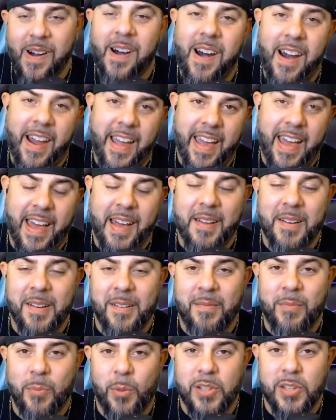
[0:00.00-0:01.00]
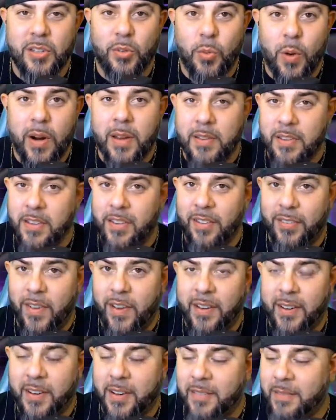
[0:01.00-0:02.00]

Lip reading: Yeah, which is working just fine.